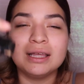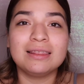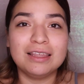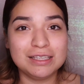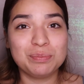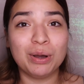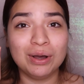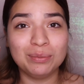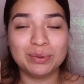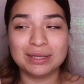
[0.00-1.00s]
This
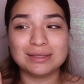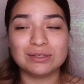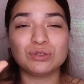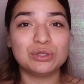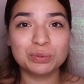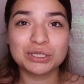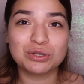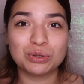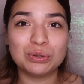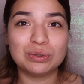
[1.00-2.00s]
pump is super
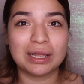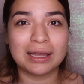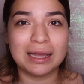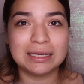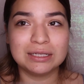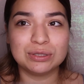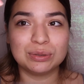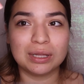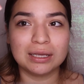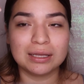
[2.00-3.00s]
controlled. Like, I can
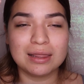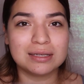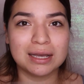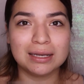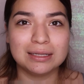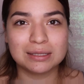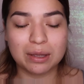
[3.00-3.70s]
do like the tiniest